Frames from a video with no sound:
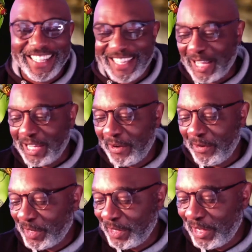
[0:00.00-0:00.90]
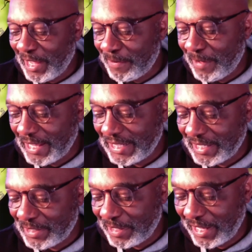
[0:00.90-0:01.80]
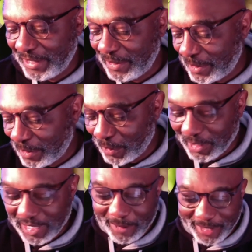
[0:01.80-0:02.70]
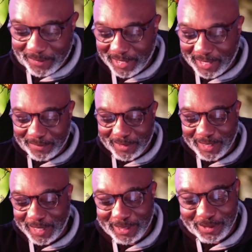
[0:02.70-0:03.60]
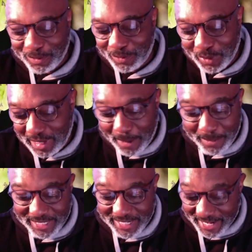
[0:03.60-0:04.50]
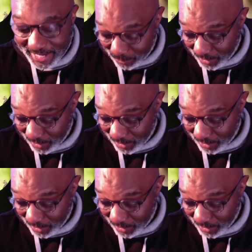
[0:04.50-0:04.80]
Yeah, Eric and I have had this ongoing thing for the last how many years